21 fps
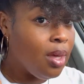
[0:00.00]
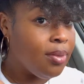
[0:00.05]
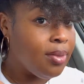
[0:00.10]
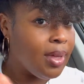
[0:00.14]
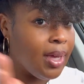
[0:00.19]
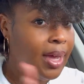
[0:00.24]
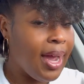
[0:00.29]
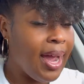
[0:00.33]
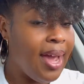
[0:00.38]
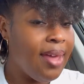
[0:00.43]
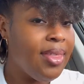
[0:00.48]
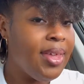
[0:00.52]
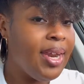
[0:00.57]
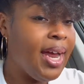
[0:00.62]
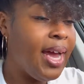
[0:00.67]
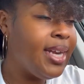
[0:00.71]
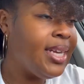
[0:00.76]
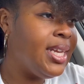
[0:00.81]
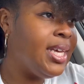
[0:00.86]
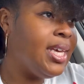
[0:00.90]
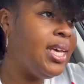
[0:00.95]
the guy that
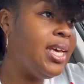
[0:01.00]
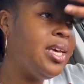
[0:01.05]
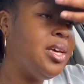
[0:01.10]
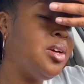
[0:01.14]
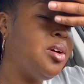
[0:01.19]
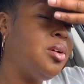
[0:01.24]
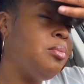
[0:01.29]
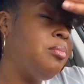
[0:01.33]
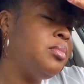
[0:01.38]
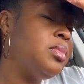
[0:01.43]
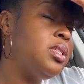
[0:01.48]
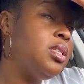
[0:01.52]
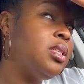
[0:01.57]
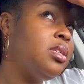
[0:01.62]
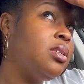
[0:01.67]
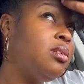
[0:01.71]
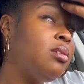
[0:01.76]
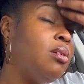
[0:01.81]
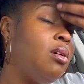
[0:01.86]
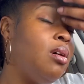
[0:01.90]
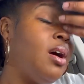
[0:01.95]
I DM'd
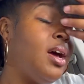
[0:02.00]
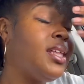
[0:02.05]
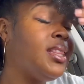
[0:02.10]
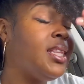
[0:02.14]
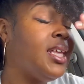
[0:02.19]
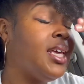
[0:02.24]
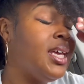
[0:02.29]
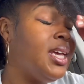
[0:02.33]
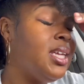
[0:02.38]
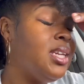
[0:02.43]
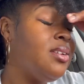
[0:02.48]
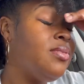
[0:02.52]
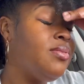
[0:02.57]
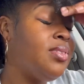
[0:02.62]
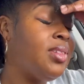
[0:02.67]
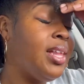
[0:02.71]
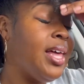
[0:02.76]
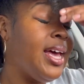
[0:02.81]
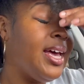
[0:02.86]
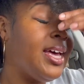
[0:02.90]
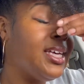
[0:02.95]
at the end of
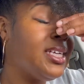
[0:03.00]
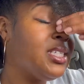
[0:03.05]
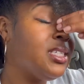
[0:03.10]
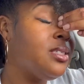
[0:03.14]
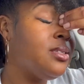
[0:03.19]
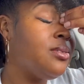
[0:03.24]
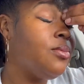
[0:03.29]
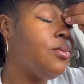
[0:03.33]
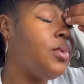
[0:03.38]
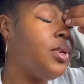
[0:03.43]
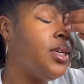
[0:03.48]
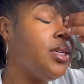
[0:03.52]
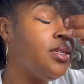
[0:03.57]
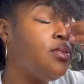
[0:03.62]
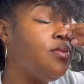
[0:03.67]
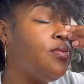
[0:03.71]
last week's